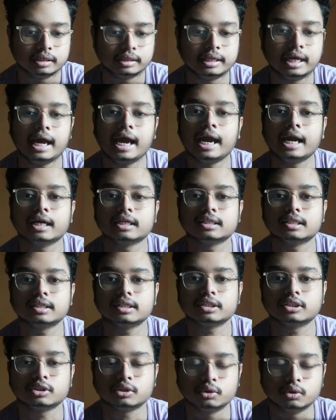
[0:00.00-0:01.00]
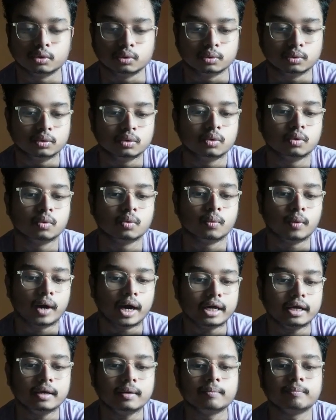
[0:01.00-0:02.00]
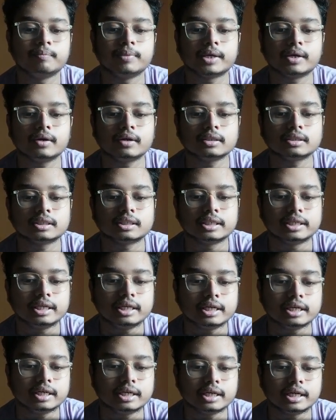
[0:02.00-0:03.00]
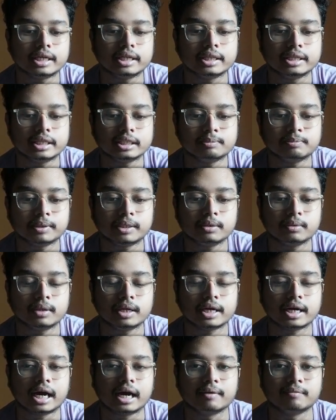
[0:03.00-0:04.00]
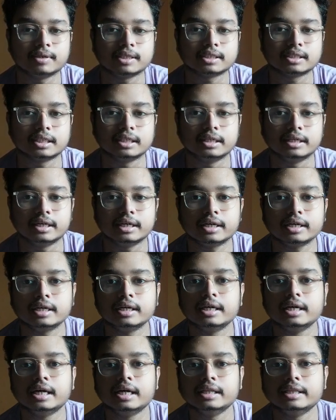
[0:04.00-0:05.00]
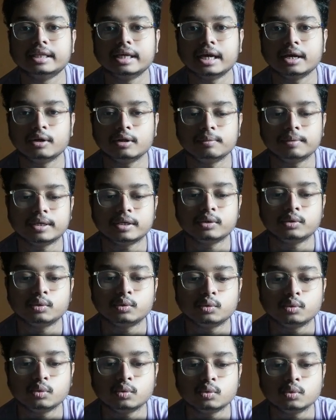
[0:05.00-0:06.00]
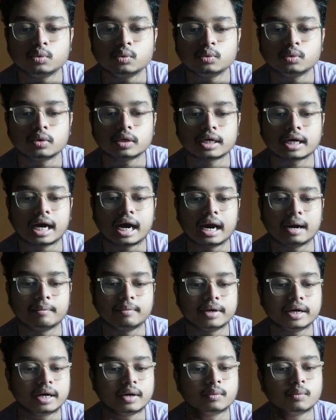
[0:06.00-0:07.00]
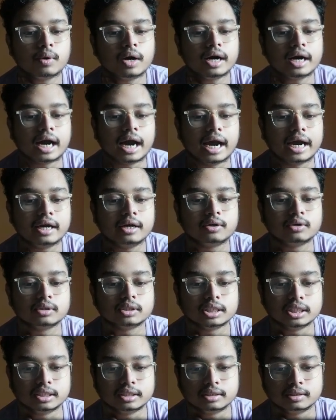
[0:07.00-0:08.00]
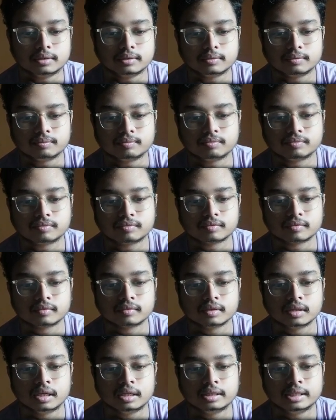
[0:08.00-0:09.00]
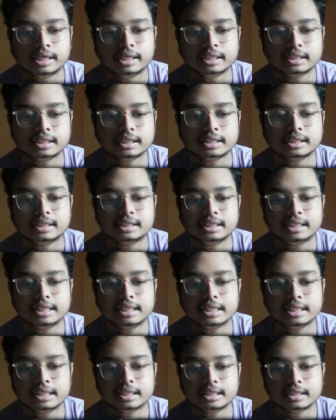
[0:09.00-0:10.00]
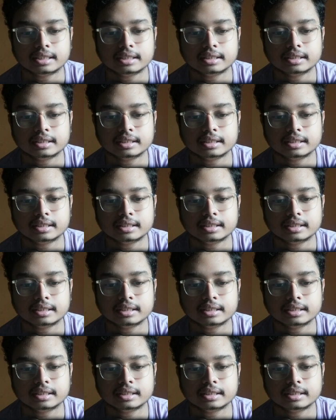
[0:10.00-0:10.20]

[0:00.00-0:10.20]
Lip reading: The answer is no. Why? Because here in this particular carbon center there will be 2 carbon and 1 hydrogen, that is a C,